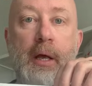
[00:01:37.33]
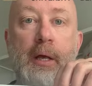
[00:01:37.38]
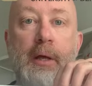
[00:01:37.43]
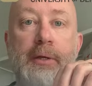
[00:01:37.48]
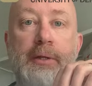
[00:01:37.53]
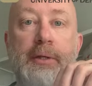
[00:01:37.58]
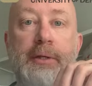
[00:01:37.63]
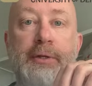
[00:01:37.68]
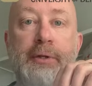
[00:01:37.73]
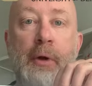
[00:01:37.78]

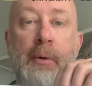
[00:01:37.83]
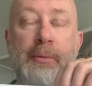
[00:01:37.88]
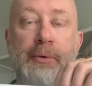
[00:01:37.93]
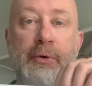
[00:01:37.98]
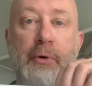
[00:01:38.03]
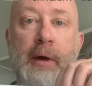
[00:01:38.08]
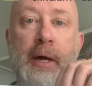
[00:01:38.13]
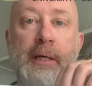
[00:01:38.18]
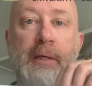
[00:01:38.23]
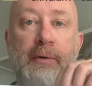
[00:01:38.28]
So stop
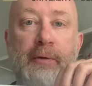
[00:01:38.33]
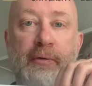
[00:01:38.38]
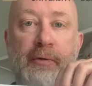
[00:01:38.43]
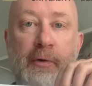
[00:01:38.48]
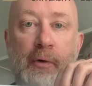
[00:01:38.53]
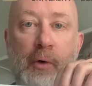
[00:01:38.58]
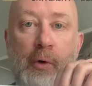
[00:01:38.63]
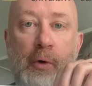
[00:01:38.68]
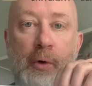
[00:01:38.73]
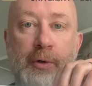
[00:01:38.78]
trying to
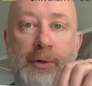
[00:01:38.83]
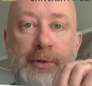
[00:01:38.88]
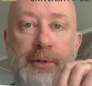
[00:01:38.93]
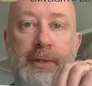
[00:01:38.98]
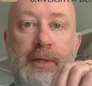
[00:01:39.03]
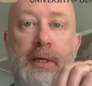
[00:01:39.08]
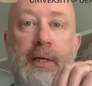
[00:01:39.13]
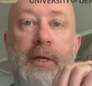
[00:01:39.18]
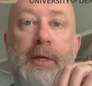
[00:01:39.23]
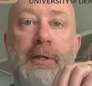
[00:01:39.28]

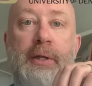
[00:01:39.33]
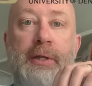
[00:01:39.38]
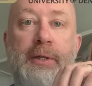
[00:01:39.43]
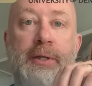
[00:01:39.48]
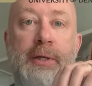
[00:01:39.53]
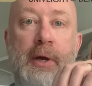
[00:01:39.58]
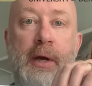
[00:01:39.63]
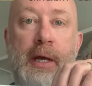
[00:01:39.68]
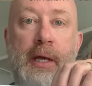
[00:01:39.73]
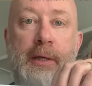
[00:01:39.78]
force the
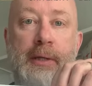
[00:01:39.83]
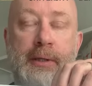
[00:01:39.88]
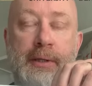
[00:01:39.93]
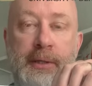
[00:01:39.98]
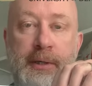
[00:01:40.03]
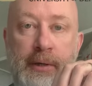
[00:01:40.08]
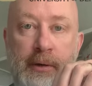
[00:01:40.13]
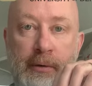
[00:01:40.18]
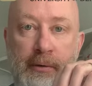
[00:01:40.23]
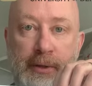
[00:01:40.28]
science,
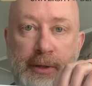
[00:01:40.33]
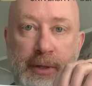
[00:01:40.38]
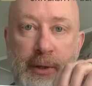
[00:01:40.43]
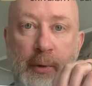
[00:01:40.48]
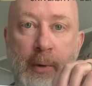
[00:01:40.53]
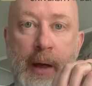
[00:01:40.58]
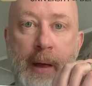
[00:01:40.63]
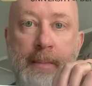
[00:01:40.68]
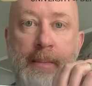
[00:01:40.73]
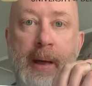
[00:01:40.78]
the
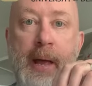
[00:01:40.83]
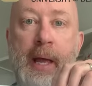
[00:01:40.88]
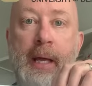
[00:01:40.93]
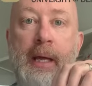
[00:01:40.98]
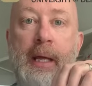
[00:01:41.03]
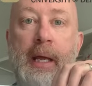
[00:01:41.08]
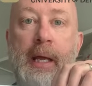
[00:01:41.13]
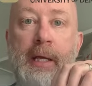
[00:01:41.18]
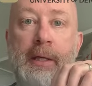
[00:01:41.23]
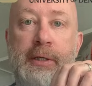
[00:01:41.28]
square
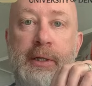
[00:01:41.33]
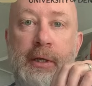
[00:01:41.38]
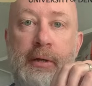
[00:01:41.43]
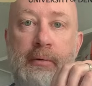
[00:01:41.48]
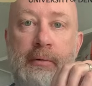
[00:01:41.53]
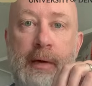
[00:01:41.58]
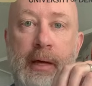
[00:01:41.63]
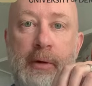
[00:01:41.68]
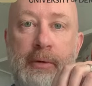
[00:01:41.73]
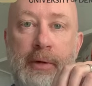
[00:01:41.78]
peg, into the
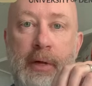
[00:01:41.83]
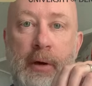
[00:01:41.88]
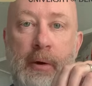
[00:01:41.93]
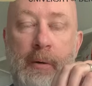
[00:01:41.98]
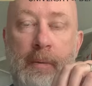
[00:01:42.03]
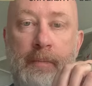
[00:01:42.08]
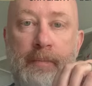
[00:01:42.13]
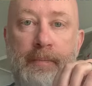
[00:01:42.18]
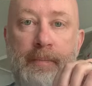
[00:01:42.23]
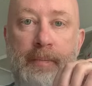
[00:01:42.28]
round
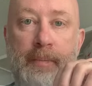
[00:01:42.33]
hole.